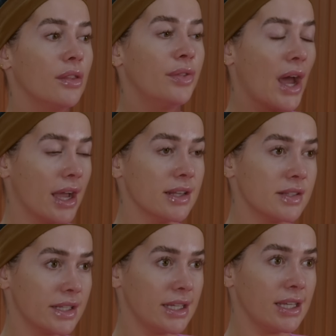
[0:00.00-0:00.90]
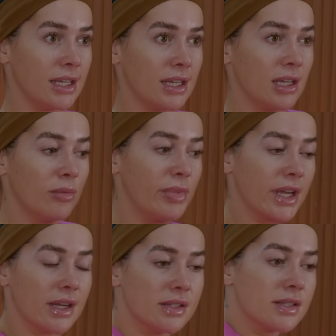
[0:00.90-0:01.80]
that is key
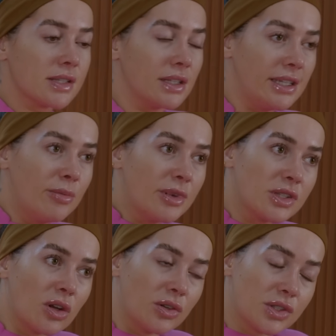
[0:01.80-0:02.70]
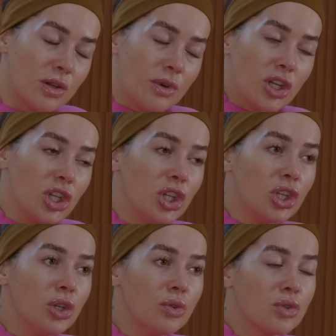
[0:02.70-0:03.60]
because sleep is also a
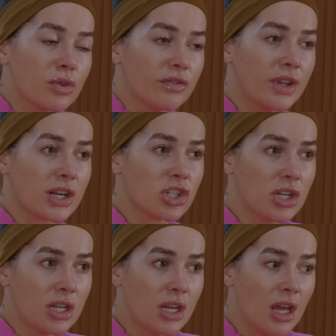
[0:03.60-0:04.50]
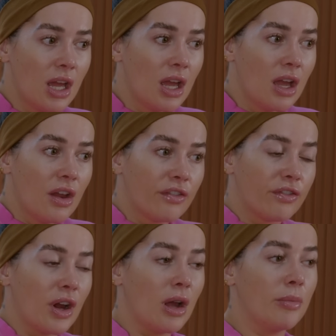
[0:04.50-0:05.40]
huge reflection
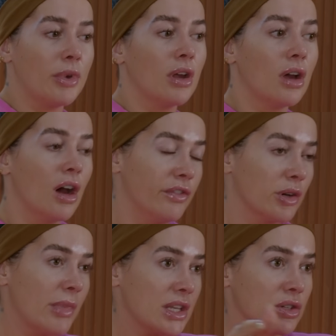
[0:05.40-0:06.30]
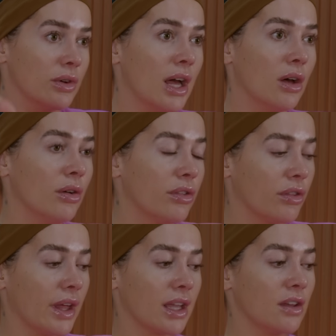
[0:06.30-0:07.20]
from of your mental health.
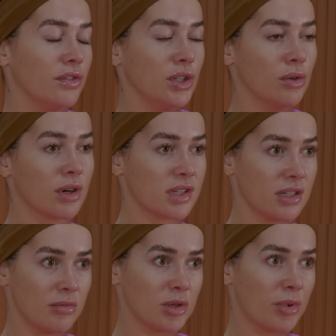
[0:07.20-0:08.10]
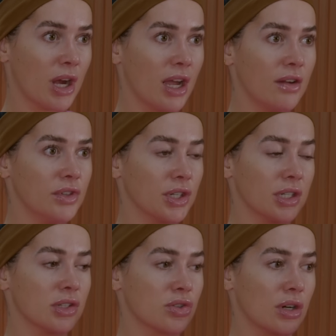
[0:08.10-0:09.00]
Like if you are sleep deprived, you're
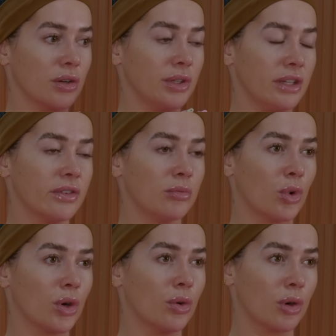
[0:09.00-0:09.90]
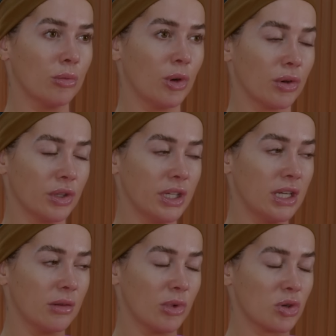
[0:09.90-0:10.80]
going to struggle even more hormonally
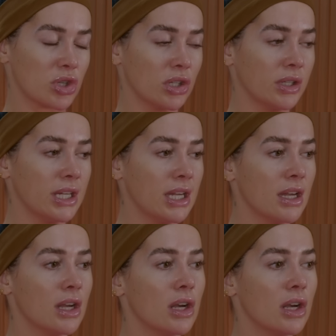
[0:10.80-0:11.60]
and emotionally.